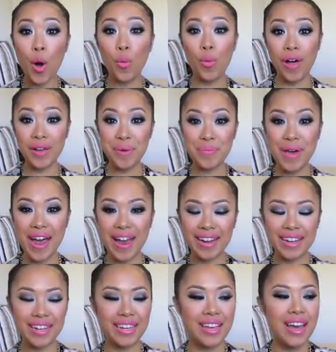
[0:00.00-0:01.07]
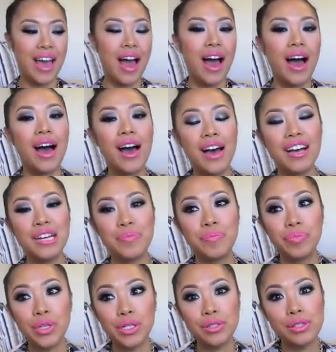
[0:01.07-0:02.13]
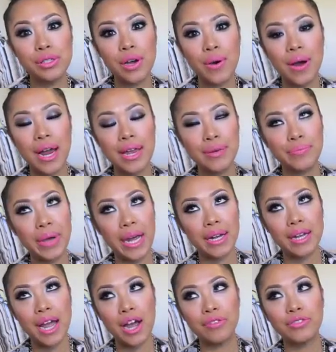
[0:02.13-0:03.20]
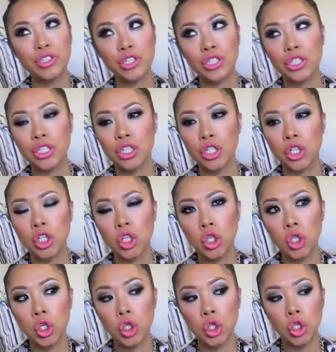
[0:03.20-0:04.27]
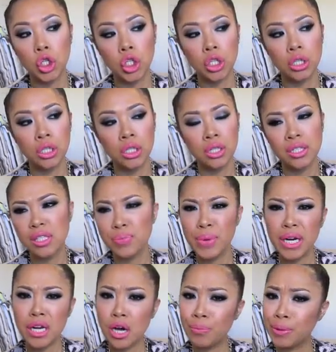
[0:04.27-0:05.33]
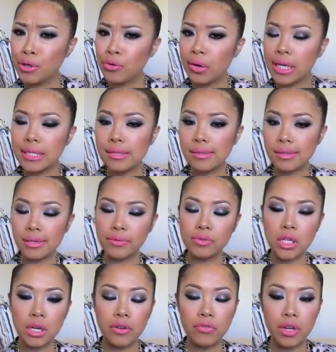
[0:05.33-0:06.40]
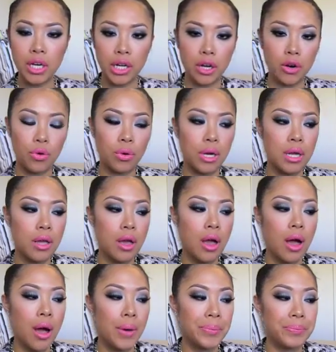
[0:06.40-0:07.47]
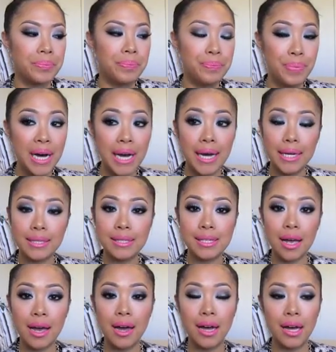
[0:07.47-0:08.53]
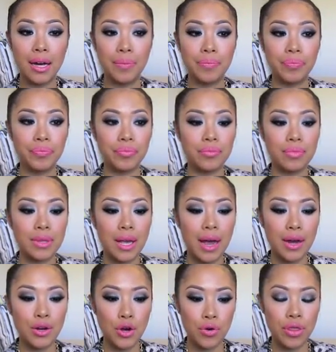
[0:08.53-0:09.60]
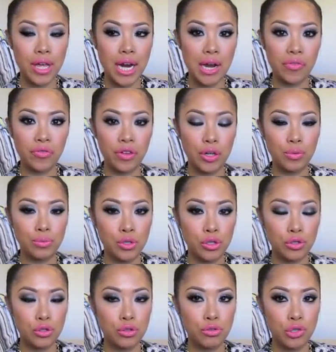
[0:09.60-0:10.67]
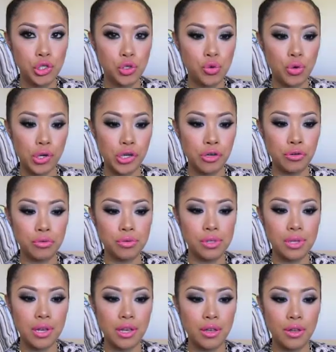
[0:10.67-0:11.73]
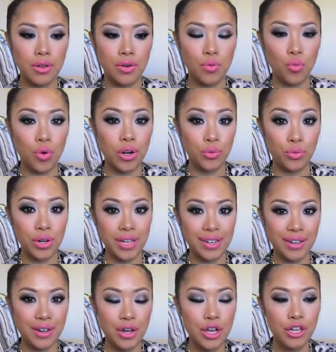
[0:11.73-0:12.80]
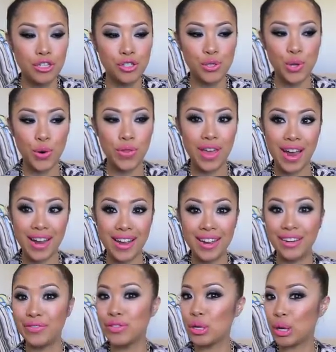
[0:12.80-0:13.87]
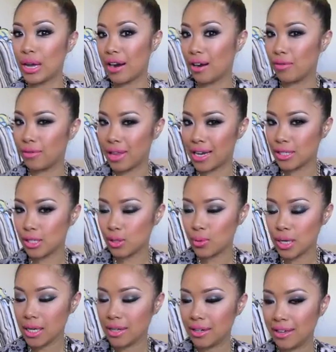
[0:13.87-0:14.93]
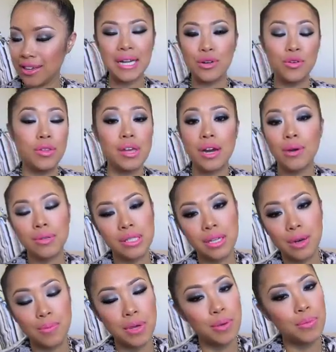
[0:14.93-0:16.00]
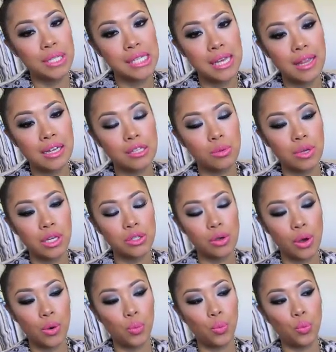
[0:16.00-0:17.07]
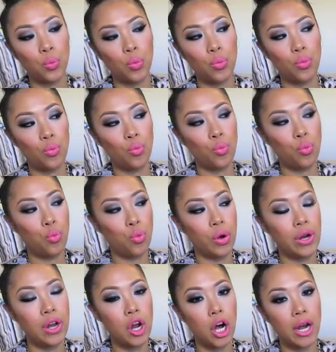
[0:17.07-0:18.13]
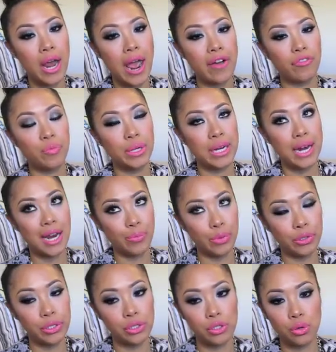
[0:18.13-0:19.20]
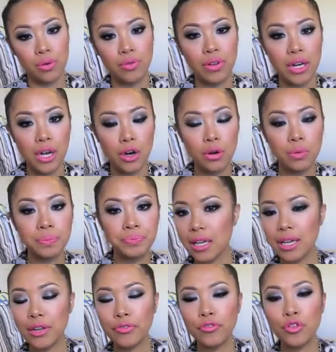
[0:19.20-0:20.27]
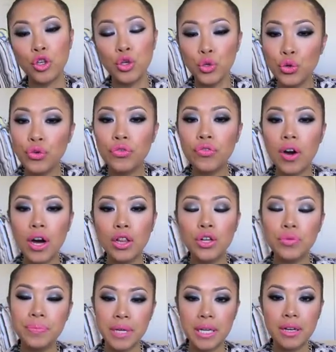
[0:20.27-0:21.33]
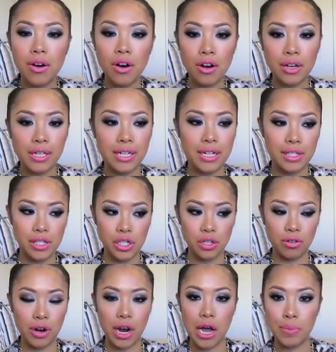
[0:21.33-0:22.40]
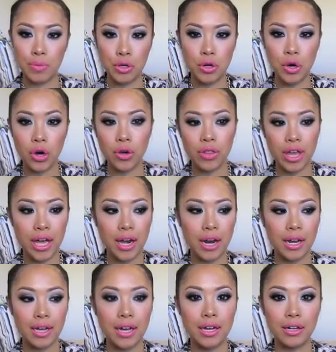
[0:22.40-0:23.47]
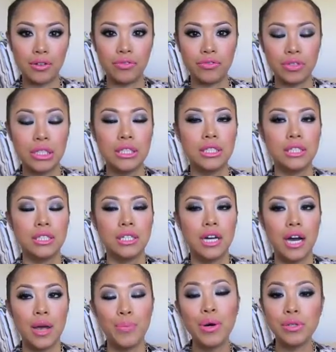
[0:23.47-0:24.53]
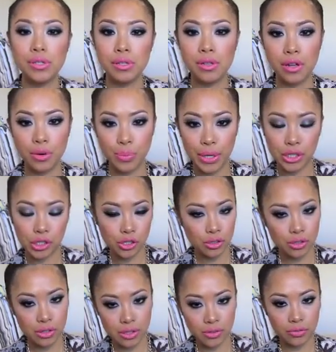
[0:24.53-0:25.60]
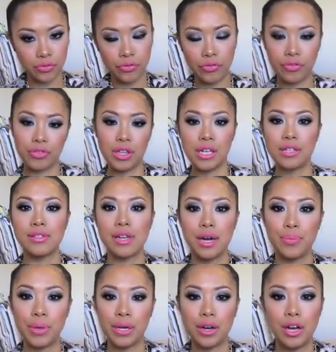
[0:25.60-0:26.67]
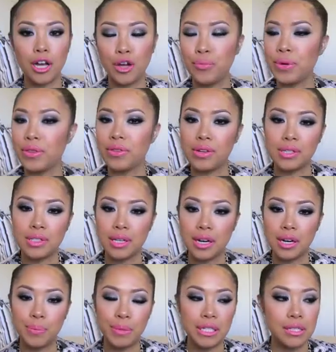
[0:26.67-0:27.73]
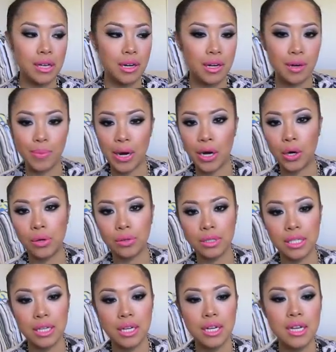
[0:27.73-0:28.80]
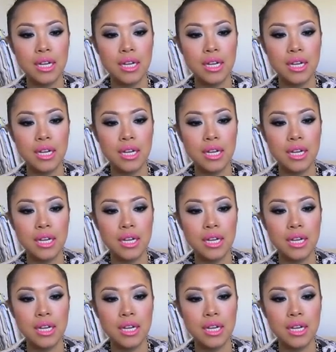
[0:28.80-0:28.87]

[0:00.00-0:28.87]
Welcome back. So I am back after, it's been a couple of weeks since I've done a video, but I know that I filmed 2 tutorials in 1 week, so that kind of took care of last week. I knew that I was going to be busy last week, so I would not have been able to do a video. If you follow me on Instagram, you know that I post a lot of pictures of things that I pick up and things that I'm excited about.